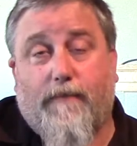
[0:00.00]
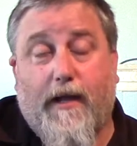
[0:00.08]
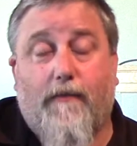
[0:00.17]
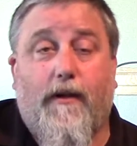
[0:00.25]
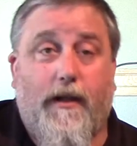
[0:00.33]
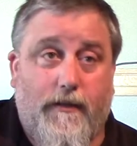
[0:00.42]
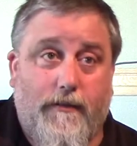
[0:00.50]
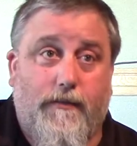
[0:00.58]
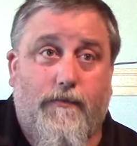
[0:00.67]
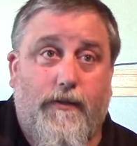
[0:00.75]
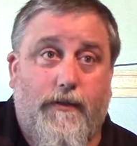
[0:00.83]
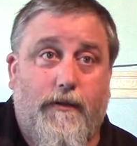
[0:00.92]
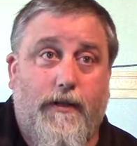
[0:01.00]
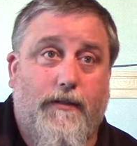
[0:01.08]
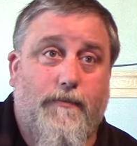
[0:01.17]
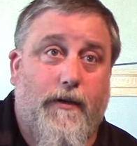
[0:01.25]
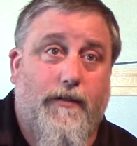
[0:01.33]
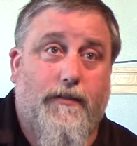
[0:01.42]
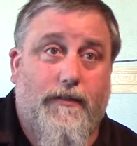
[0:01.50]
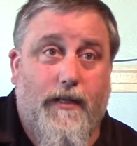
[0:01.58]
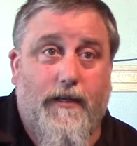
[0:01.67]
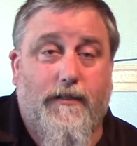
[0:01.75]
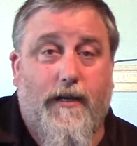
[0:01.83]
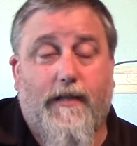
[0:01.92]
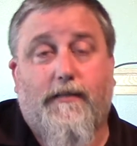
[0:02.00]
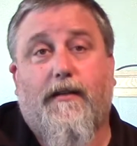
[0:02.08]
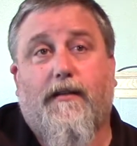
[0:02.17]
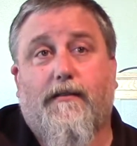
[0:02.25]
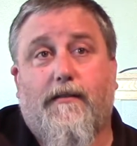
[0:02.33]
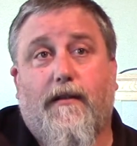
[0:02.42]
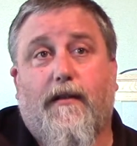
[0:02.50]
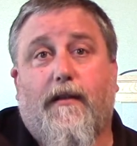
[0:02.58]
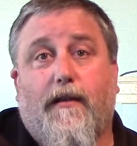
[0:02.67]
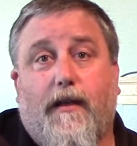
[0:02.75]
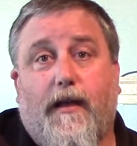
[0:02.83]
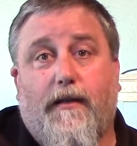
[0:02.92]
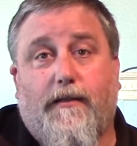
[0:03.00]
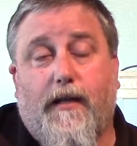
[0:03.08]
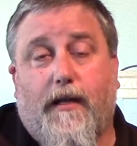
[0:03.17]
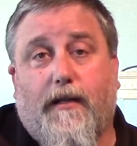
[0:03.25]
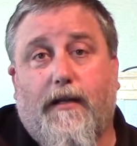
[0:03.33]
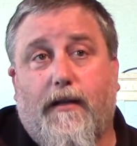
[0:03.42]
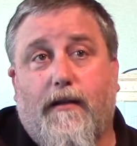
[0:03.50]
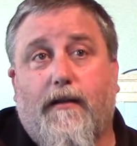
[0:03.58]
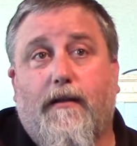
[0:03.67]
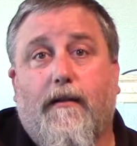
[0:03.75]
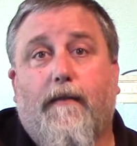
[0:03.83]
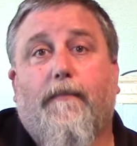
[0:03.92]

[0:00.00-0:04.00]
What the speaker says: Pat Radens with Unique Specialty and Classics, head tech here.